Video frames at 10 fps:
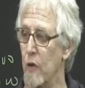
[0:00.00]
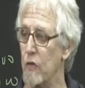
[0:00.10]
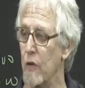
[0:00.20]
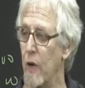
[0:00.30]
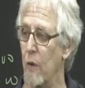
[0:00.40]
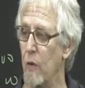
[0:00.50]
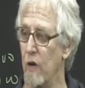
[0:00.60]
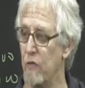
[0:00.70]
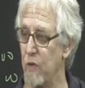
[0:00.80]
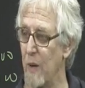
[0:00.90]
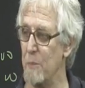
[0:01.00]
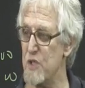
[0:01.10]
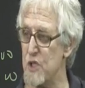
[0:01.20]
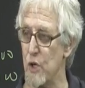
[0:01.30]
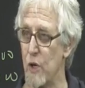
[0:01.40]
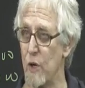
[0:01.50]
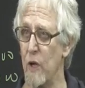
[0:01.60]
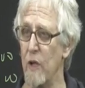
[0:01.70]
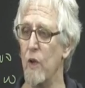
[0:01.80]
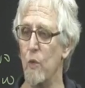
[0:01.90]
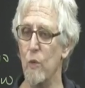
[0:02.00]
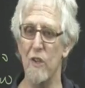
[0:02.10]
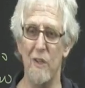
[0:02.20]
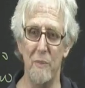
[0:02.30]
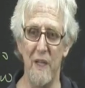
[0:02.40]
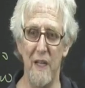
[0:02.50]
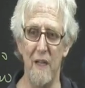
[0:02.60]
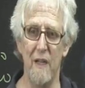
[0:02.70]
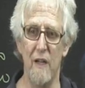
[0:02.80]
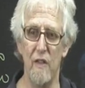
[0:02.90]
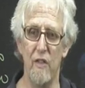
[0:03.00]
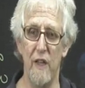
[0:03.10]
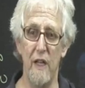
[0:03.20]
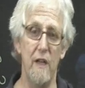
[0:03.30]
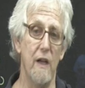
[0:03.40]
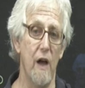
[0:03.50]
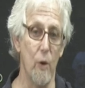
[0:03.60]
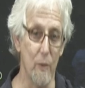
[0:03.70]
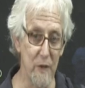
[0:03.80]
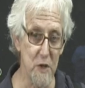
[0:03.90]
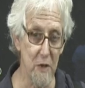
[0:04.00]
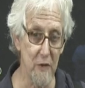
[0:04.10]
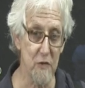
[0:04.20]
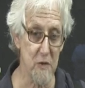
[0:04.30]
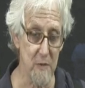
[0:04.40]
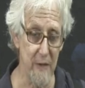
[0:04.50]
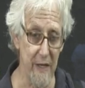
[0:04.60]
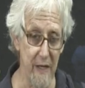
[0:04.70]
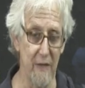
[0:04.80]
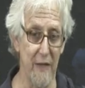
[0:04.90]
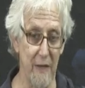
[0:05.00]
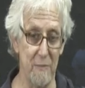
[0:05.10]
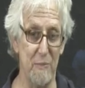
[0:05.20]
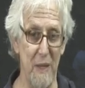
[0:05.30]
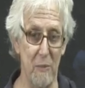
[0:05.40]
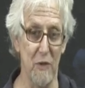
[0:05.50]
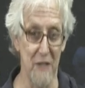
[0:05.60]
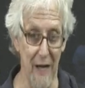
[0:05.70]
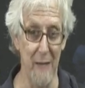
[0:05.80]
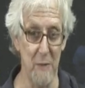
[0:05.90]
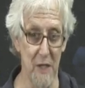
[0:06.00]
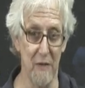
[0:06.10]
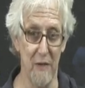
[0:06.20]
So from stir will be the original string that people typed.